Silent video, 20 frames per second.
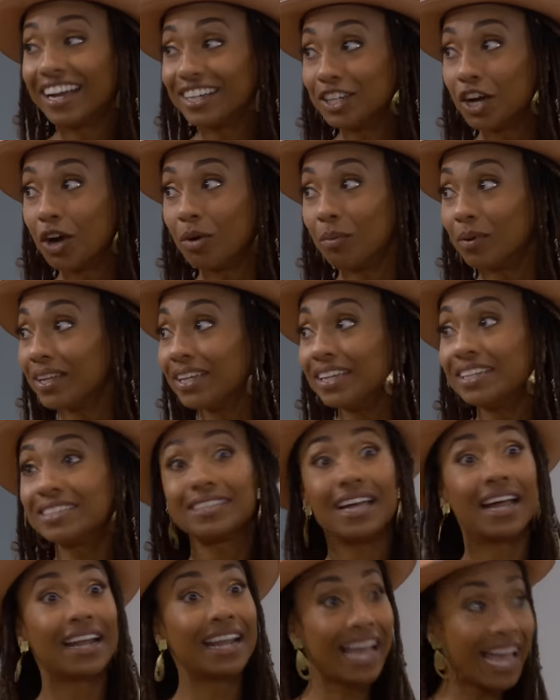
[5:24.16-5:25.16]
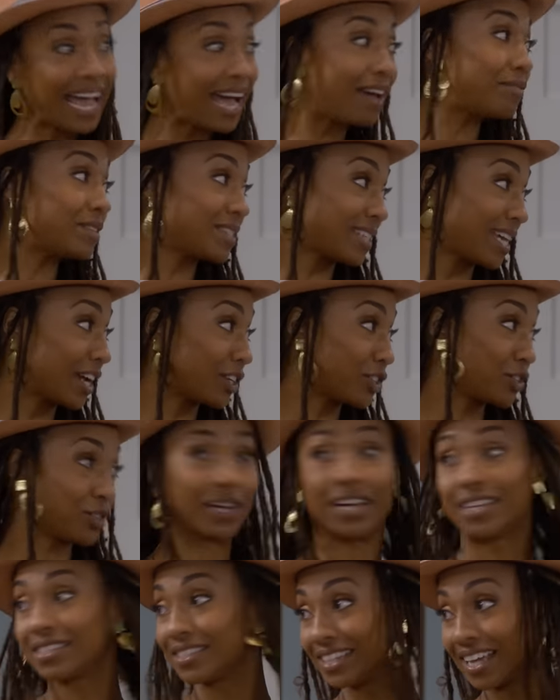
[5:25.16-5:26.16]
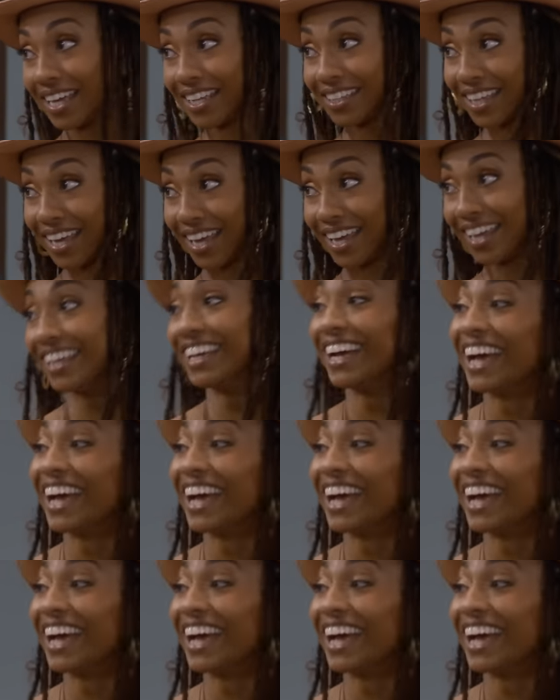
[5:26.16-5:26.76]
I know, but he is not half as extra as Lay Lay.